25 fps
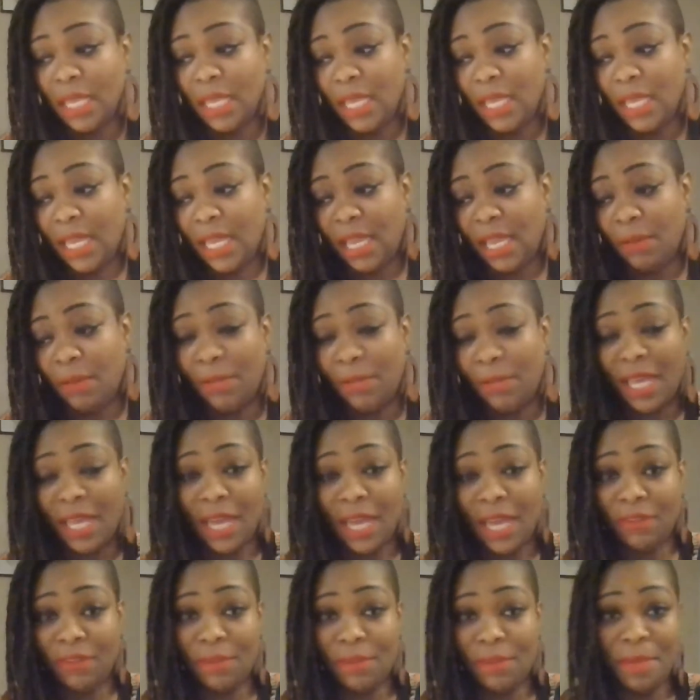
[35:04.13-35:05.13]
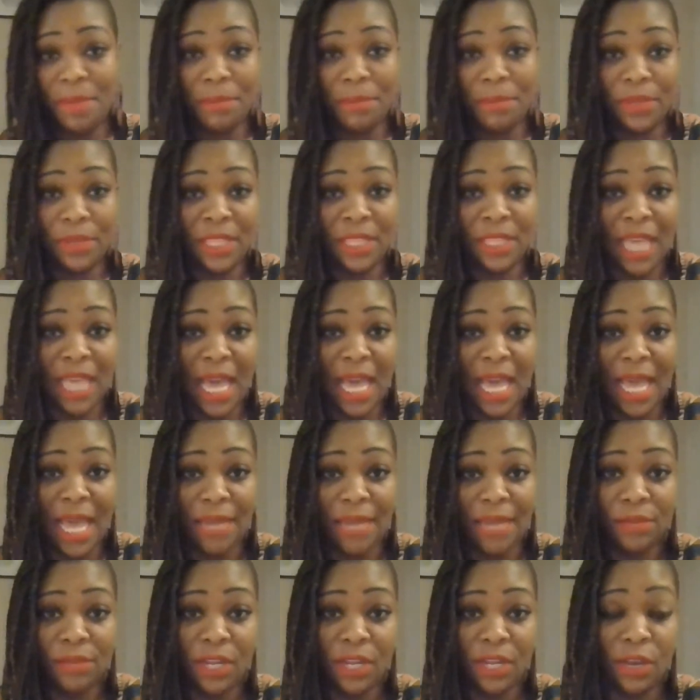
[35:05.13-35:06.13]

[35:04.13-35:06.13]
And we got to remember that,